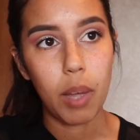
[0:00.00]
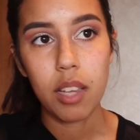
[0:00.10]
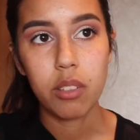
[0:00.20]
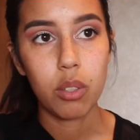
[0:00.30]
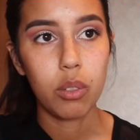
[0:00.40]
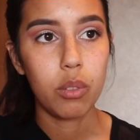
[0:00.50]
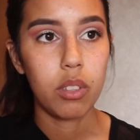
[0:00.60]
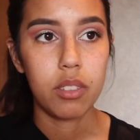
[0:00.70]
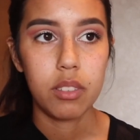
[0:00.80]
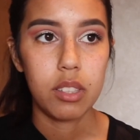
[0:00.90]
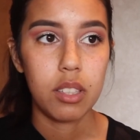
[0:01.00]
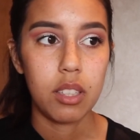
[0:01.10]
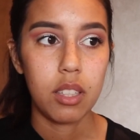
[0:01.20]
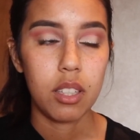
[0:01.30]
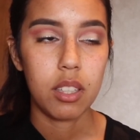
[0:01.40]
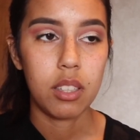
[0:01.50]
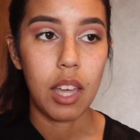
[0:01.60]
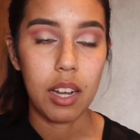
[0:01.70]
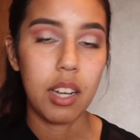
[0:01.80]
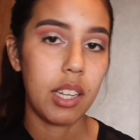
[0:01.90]
I know
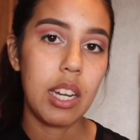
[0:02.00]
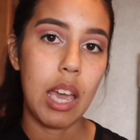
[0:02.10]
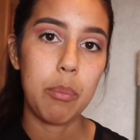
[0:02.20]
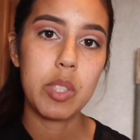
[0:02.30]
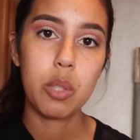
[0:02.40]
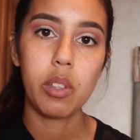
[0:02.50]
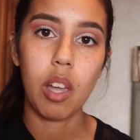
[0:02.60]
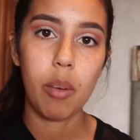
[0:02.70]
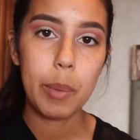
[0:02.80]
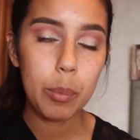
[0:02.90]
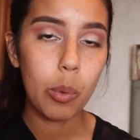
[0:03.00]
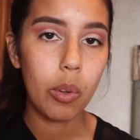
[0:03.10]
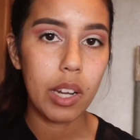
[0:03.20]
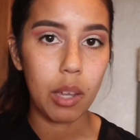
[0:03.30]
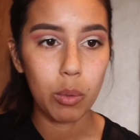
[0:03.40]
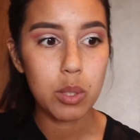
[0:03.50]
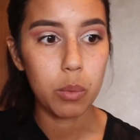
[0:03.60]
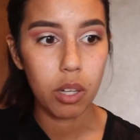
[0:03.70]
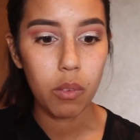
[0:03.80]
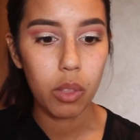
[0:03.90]
that it can happen to a lot of people, and I was
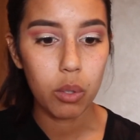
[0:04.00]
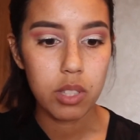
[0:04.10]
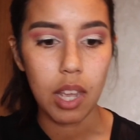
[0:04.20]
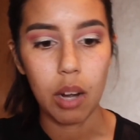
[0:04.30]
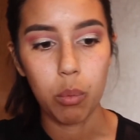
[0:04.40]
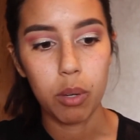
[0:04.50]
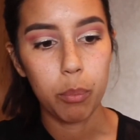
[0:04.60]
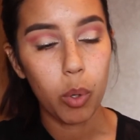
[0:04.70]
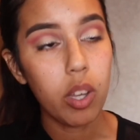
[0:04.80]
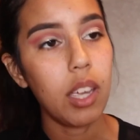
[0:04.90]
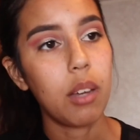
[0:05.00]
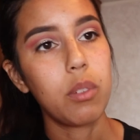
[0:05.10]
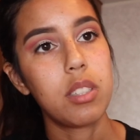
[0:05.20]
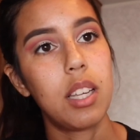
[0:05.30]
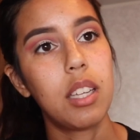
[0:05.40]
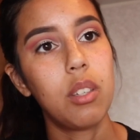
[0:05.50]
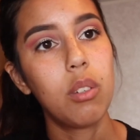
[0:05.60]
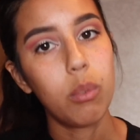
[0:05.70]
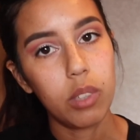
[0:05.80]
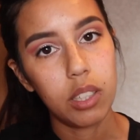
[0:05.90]
one of those that at one point I was like, you
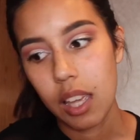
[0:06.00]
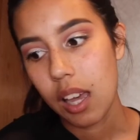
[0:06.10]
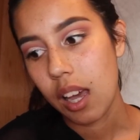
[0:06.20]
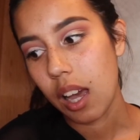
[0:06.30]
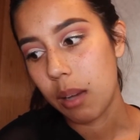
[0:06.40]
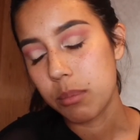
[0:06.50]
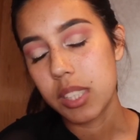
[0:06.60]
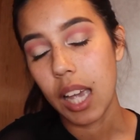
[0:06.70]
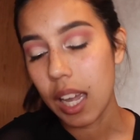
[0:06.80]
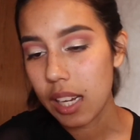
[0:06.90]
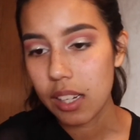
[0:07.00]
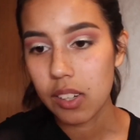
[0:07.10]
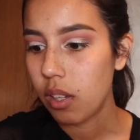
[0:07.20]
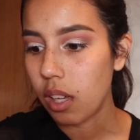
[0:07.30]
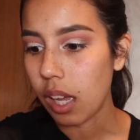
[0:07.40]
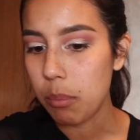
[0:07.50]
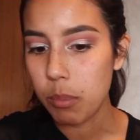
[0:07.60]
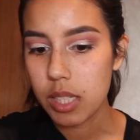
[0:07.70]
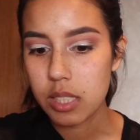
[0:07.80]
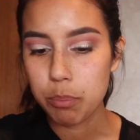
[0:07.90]
know what, I'm tired. I
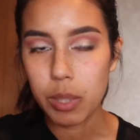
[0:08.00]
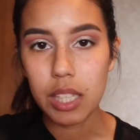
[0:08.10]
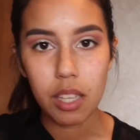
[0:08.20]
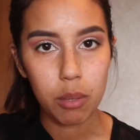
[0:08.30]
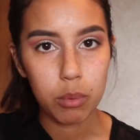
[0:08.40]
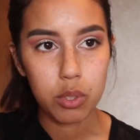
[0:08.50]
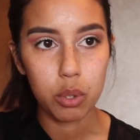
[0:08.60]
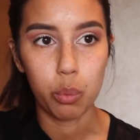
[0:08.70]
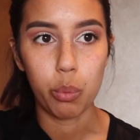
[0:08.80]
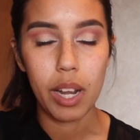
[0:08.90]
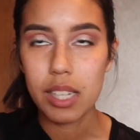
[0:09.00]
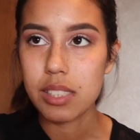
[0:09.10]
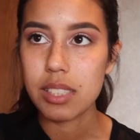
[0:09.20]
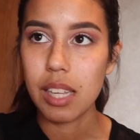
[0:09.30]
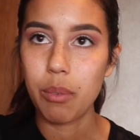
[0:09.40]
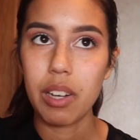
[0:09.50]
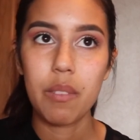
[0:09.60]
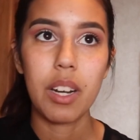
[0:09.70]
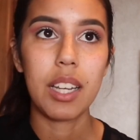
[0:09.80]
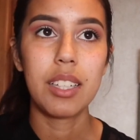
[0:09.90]
miss being able to rest, like,
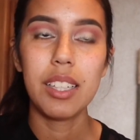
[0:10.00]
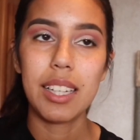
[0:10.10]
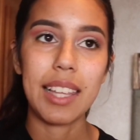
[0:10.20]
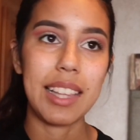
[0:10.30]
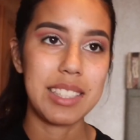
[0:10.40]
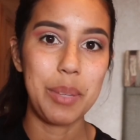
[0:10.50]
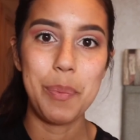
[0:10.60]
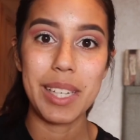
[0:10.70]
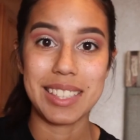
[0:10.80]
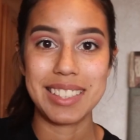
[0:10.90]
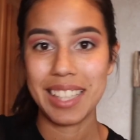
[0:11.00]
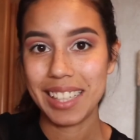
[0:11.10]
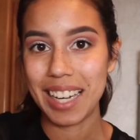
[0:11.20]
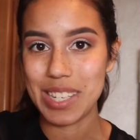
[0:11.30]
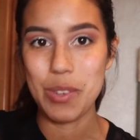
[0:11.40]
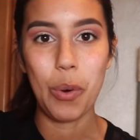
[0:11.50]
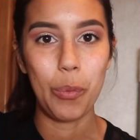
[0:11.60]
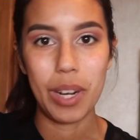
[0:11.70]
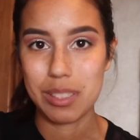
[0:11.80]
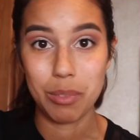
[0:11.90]
whenever I could. Like, that's the biggest thing. Like, you
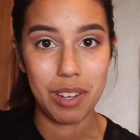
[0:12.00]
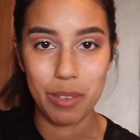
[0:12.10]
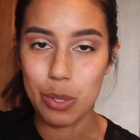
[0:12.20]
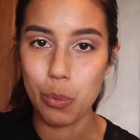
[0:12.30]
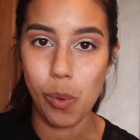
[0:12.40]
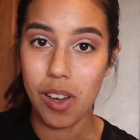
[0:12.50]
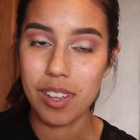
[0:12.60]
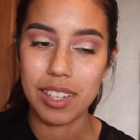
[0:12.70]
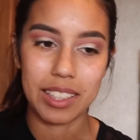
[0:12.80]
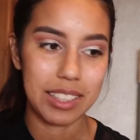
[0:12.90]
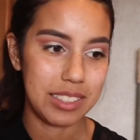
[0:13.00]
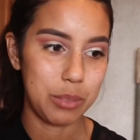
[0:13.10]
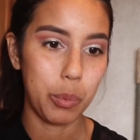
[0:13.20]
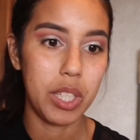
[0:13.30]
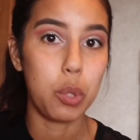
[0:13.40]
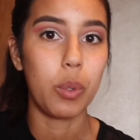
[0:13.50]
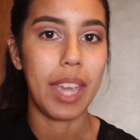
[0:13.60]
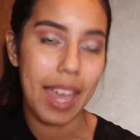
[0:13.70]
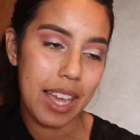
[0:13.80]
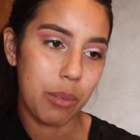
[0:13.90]
don't rest whenever you want. Like, it's when you
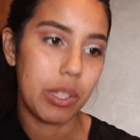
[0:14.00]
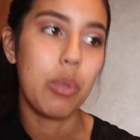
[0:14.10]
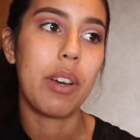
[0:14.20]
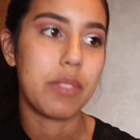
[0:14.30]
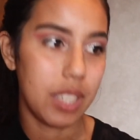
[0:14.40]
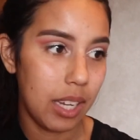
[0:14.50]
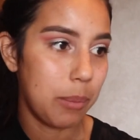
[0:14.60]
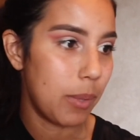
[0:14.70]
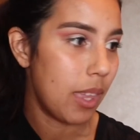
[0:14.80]
can, when you have time.